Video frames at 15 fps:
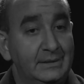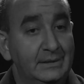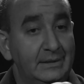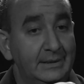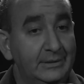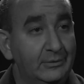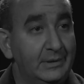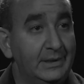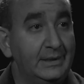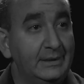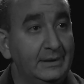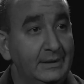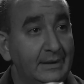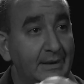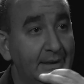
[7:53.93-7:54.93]

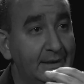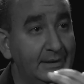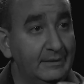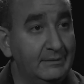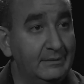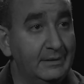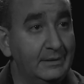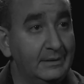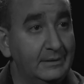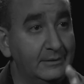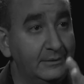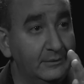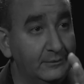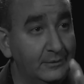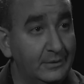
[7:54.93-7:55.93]
literally anything
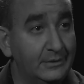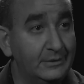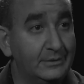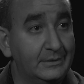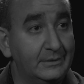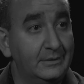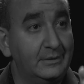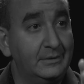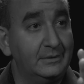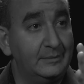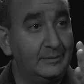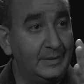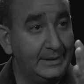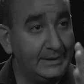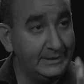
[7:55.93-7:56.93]
you want
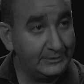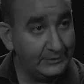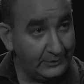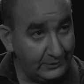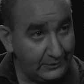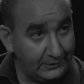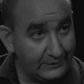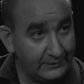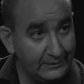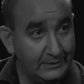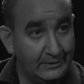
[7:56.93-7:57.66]
on planet Earth.